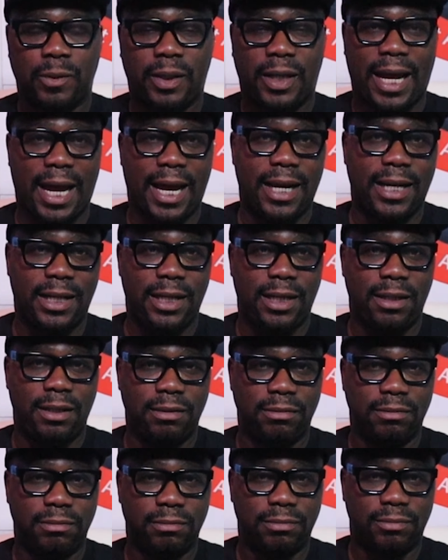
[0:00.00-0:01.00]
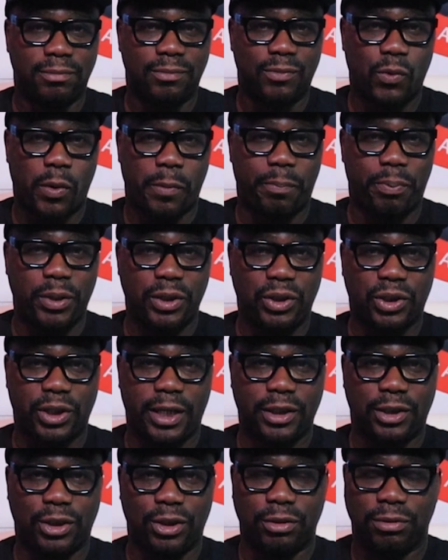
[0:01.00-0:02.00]
Candy, we
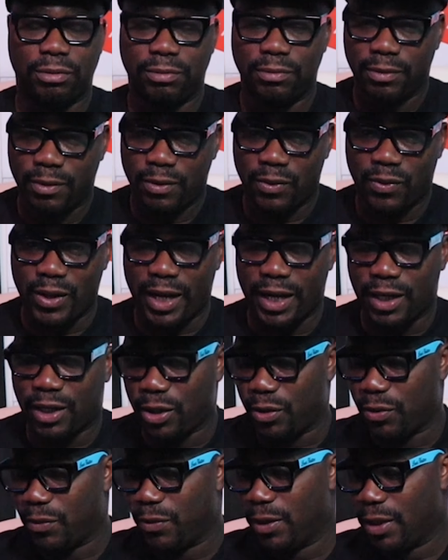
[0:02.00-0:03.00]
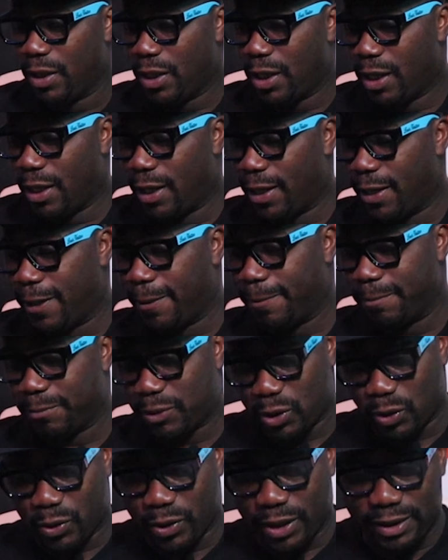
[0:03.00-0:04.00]
appreciate you. Thank you.
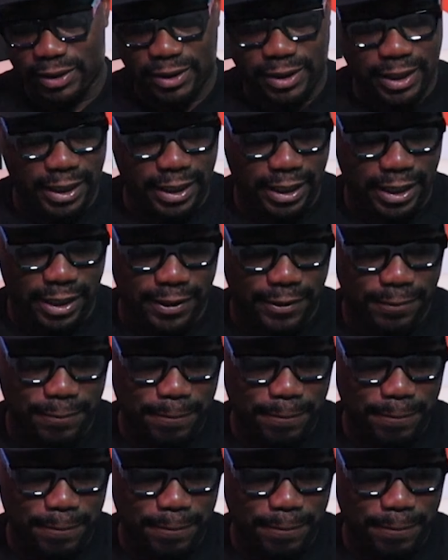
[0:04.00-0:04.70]
So let's dig in.